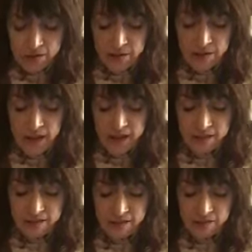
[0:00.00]

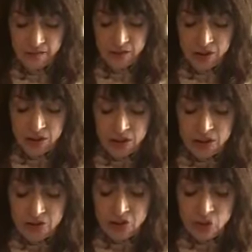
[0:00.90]
Then
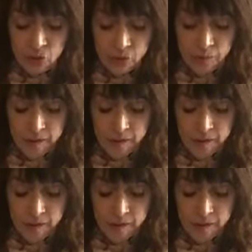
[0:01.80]
she took from